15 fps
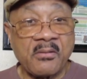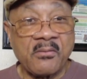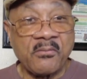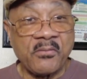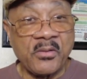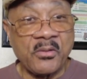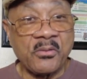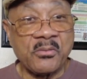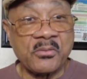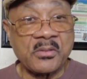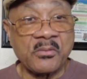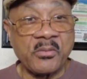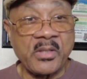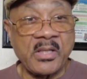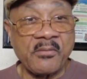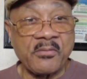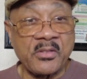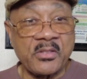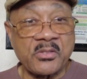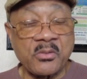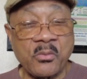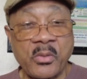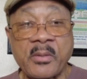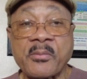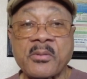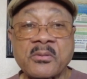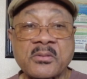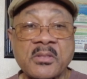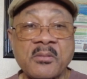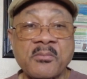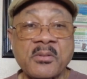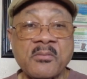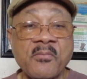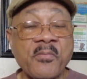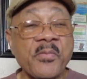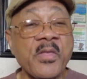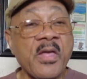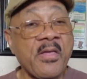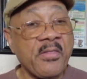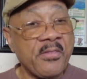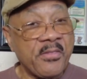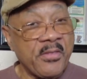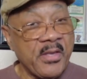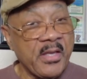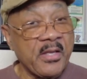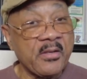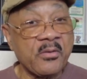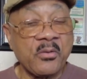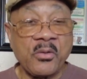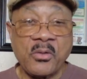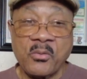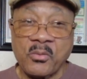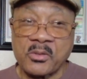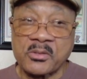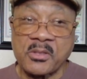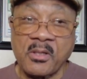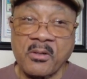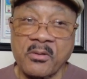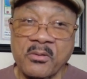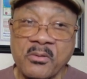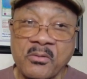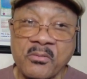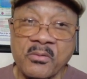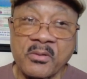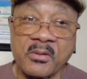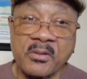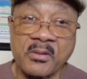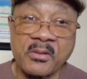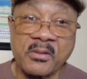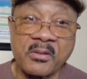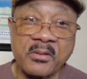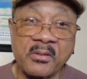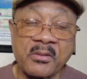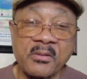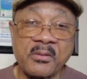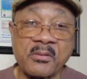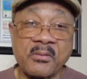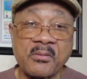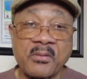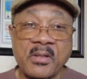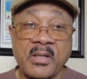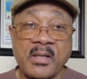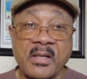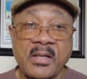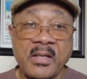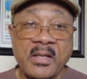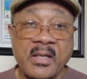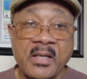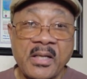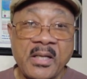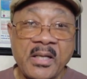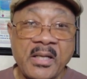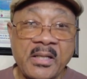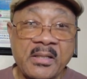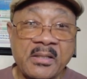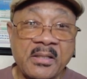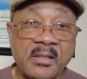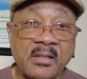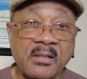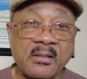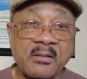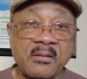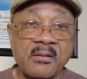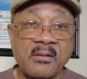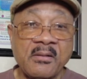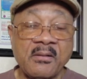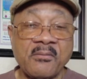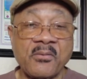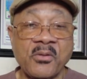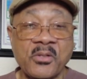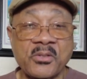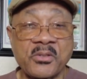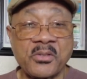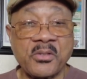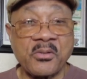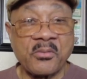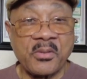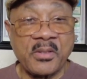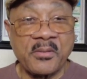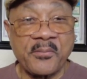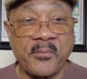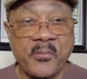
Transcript: views and we have a disagreement on something, then we'll talk it over, you know? And of course she agreed.